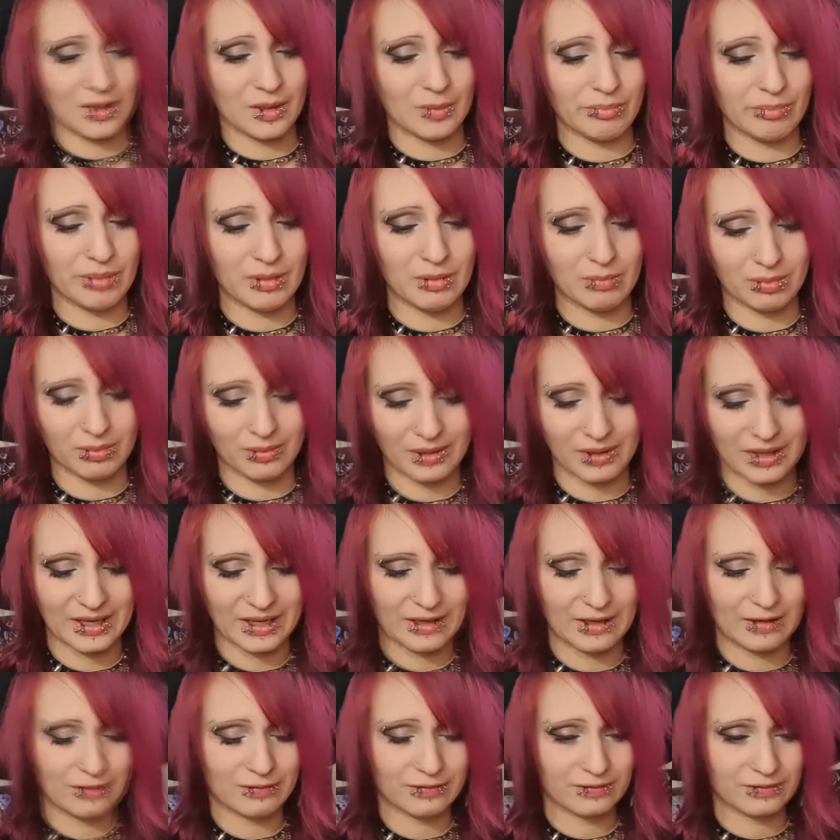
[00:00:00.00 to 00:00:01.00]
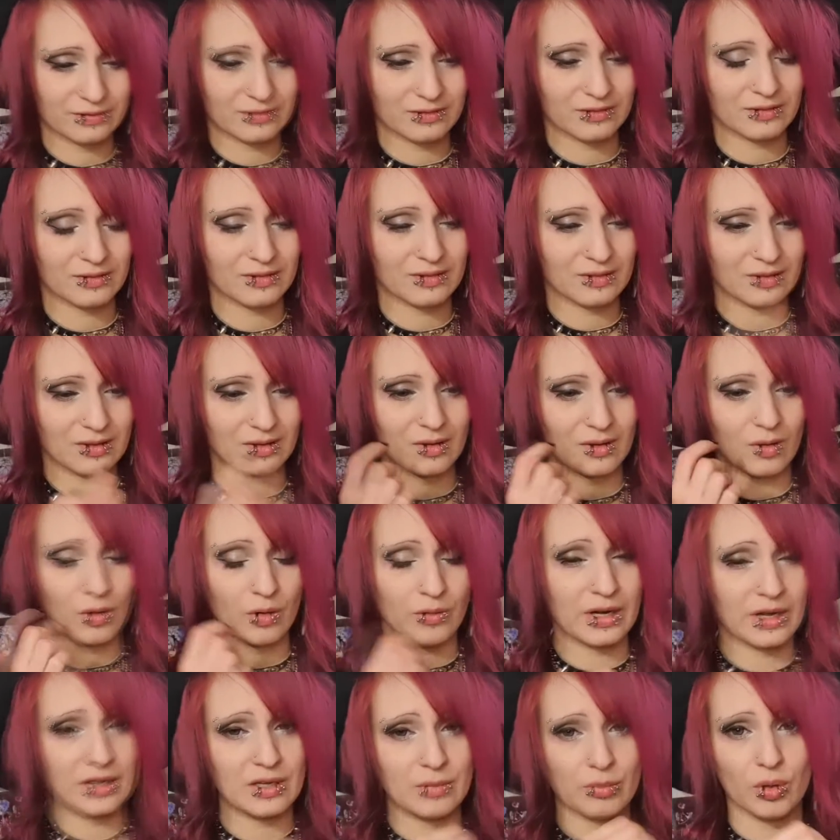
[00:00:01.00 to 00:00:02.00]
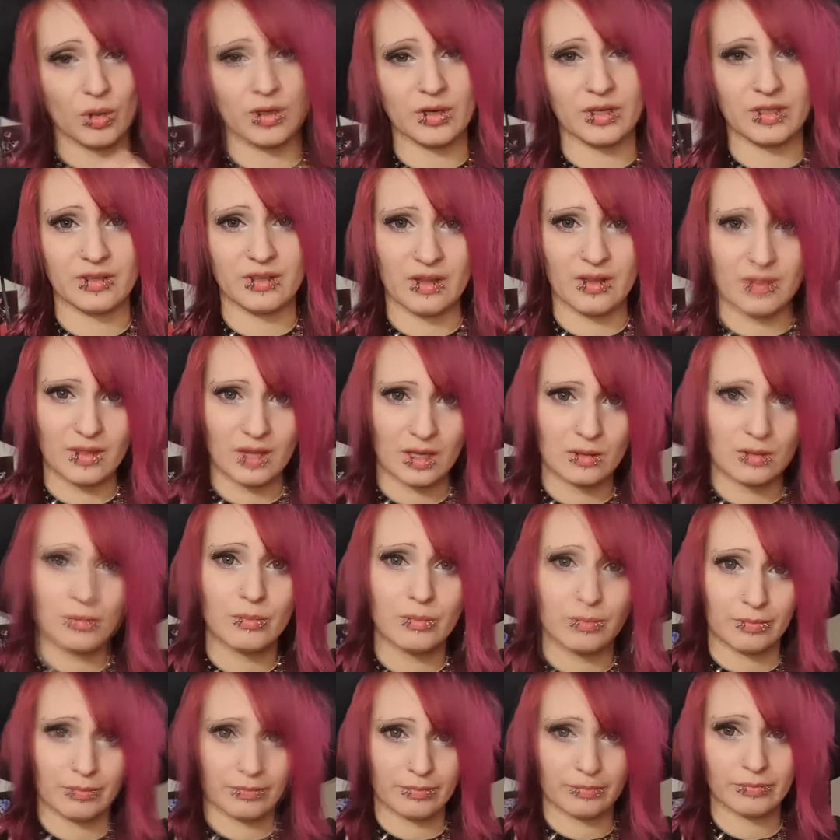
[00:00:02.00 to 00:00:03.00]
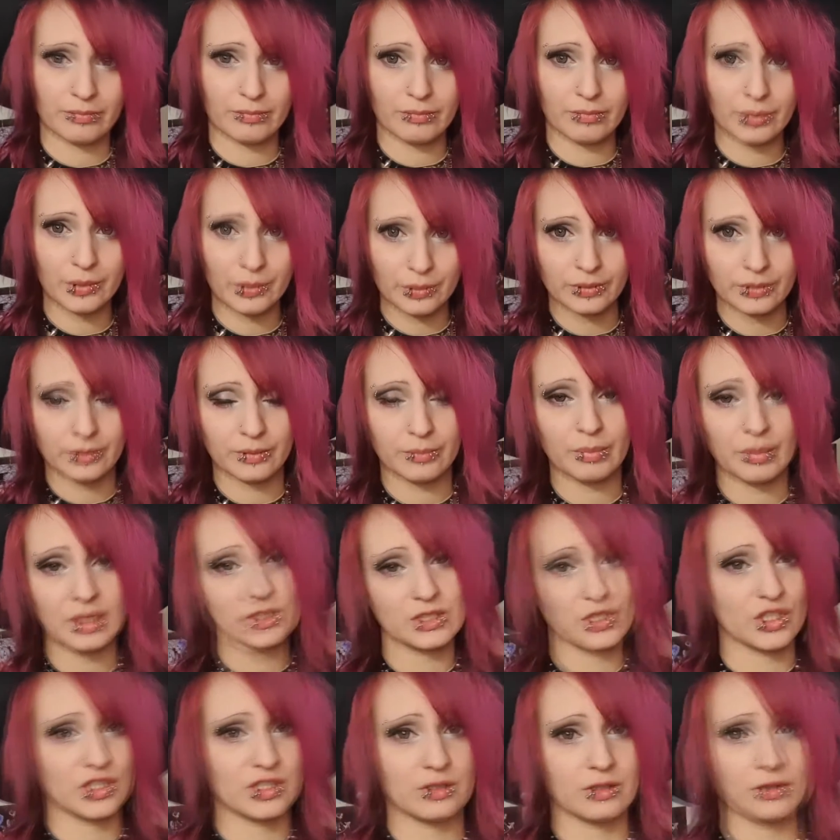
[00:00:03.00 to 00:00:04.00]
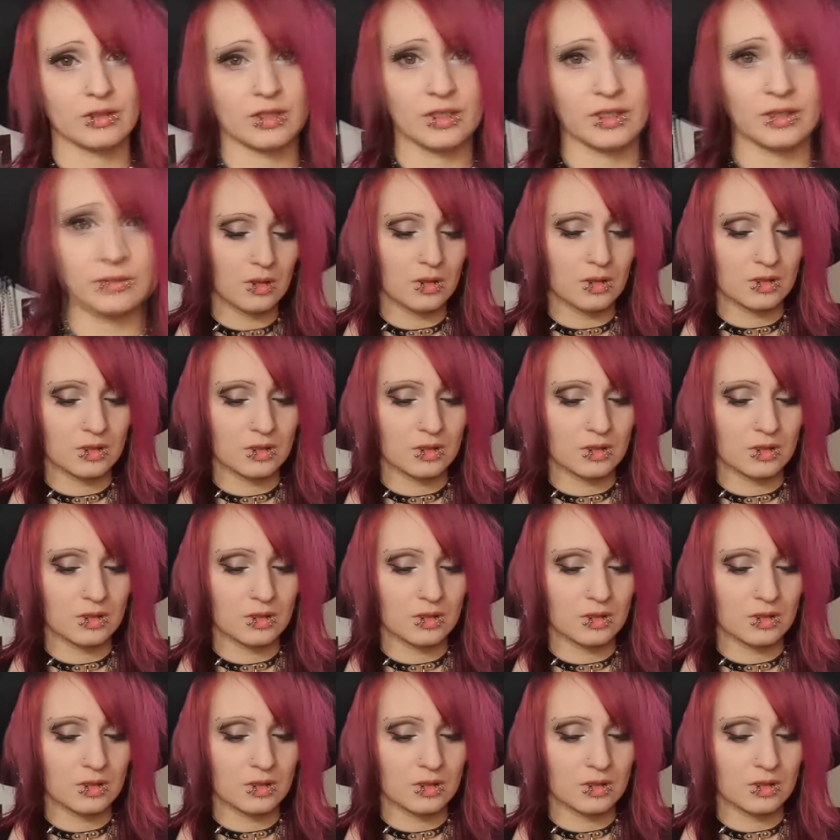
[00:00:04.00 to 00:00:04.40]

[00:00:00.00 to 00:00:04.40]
people have already bought it and then put pictures online.